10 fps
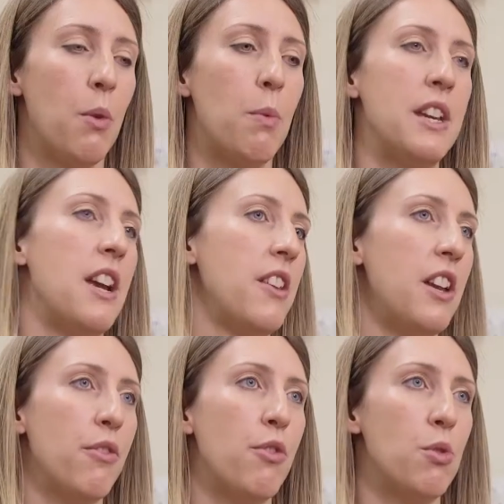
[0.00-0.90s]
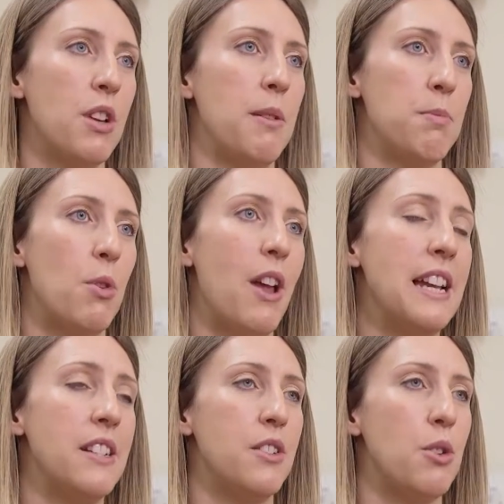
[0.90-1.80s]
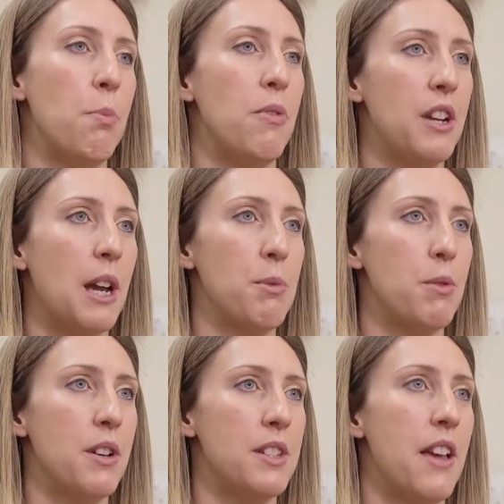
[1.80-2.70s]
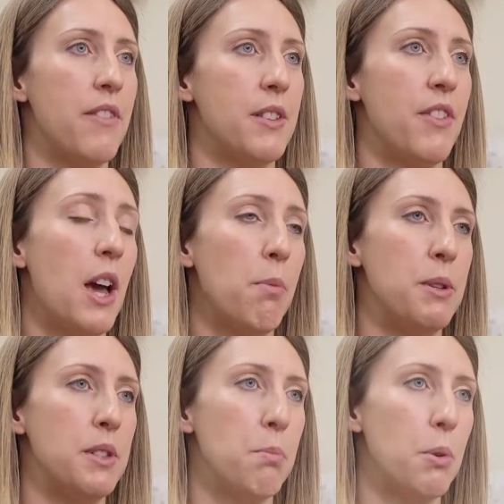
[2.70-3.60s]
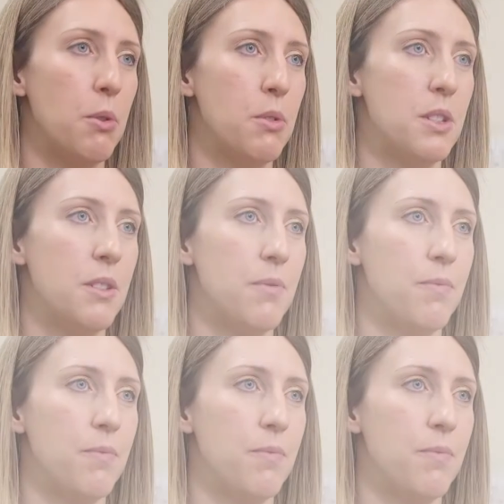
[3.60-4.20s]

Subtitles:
we know that you're 4 times more likely to stop if you come to our service for help and support.